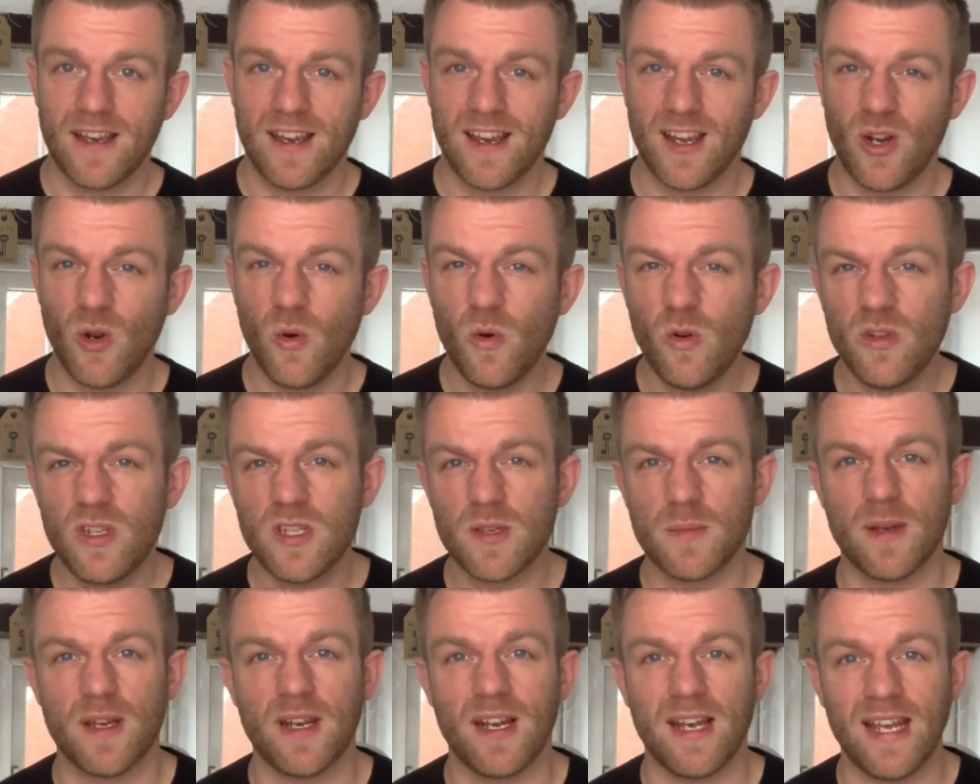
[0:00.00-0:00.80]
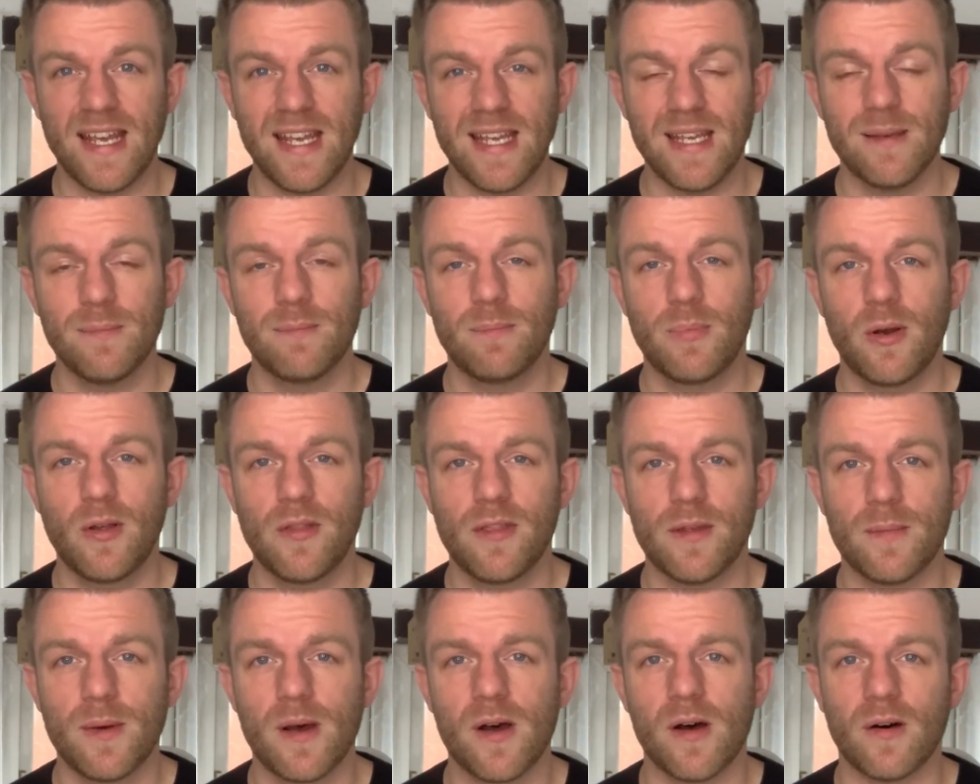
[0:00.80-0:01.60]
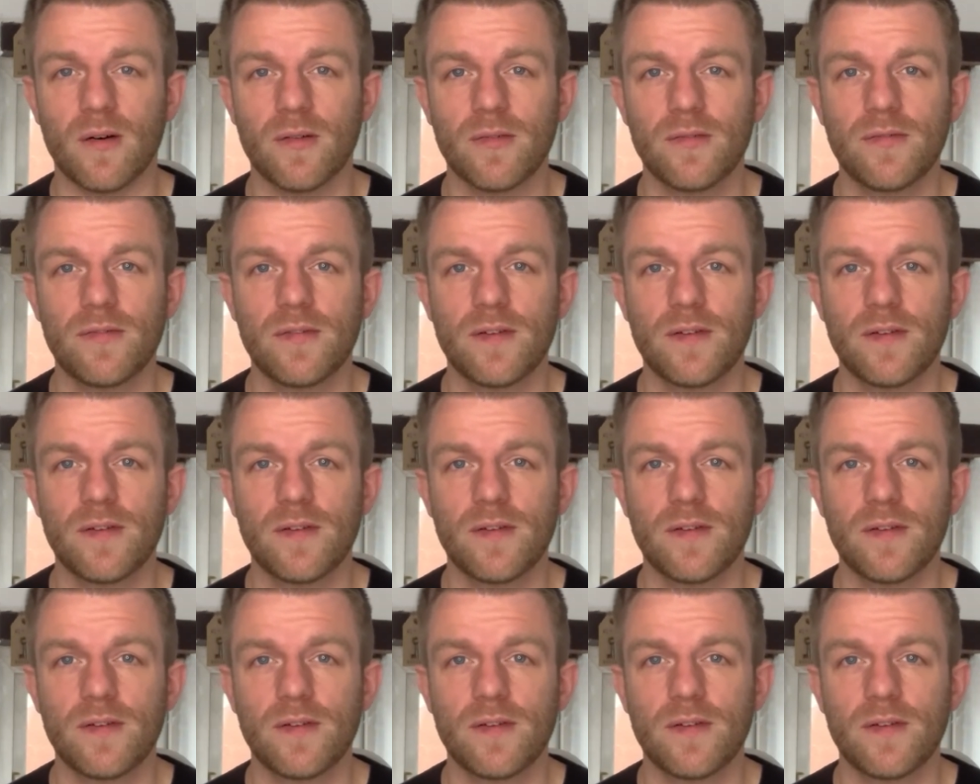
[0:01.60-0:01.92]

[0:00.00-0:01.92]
and ultimately put them off.